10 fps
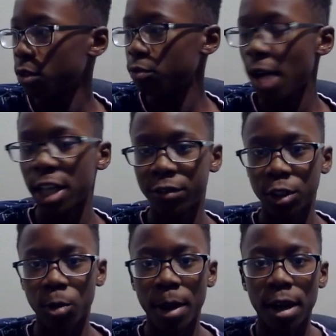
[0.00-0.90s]

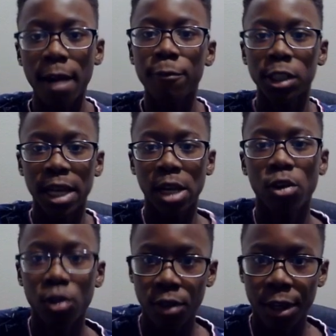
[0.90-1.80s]
Rashford going off, which I
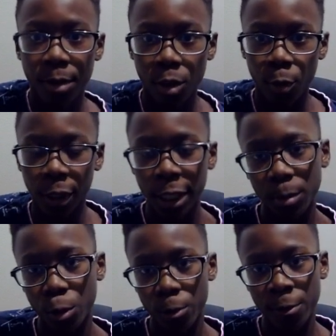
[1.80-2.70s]
also think was a really good
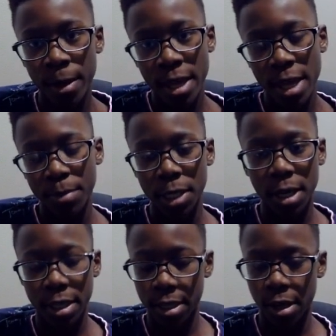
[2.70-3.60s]
move,
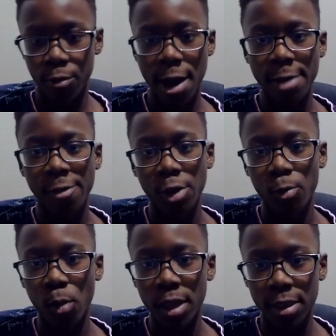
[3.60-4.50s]
because
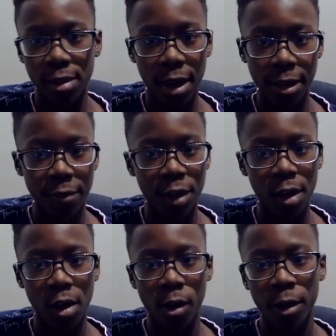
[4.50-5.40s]
Rashford was not giving
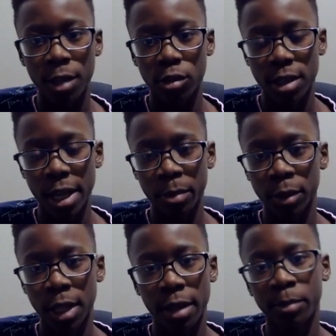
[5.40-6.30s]
it all. He was
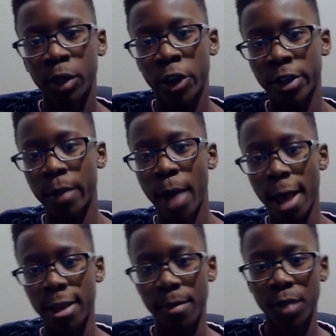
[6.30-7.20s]
letting players get
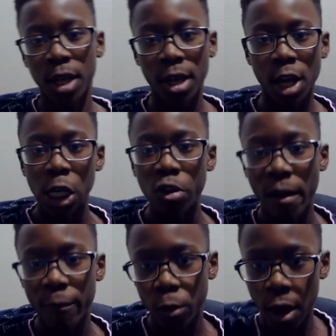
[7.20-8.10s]
past him. You
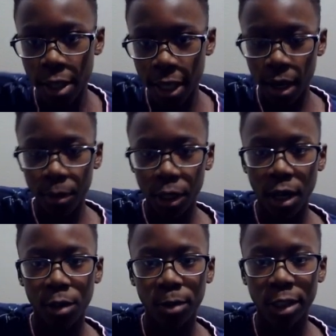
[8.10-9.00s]
have Ugarte coming
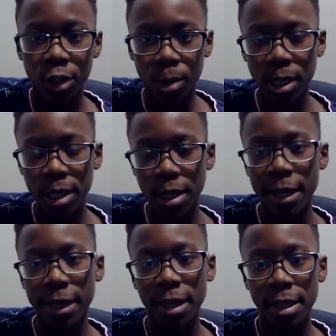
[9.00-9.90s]
on, which is really
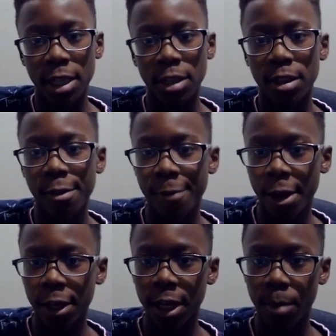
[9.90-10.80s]
good, because he's
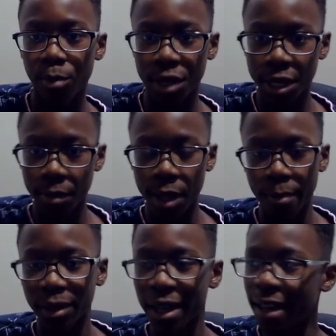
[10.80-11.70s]
very good at breaking up
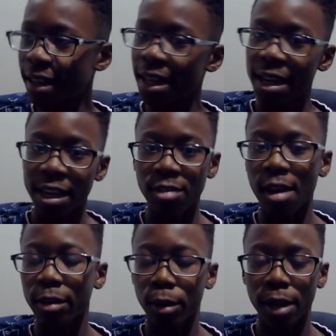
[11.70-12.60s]
that play. He's
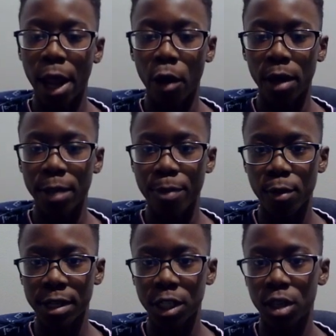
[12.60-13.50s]
not going to allow
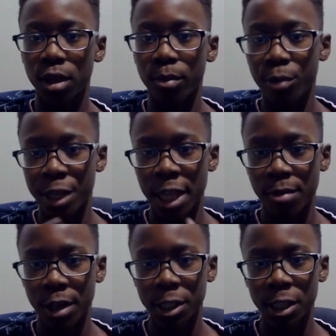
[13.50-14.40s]
Ipswich to breathe as
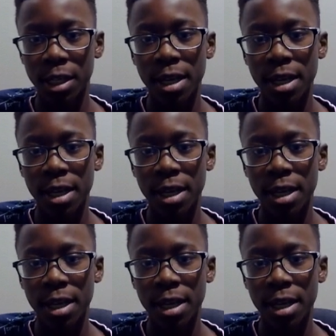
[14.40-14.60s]
much.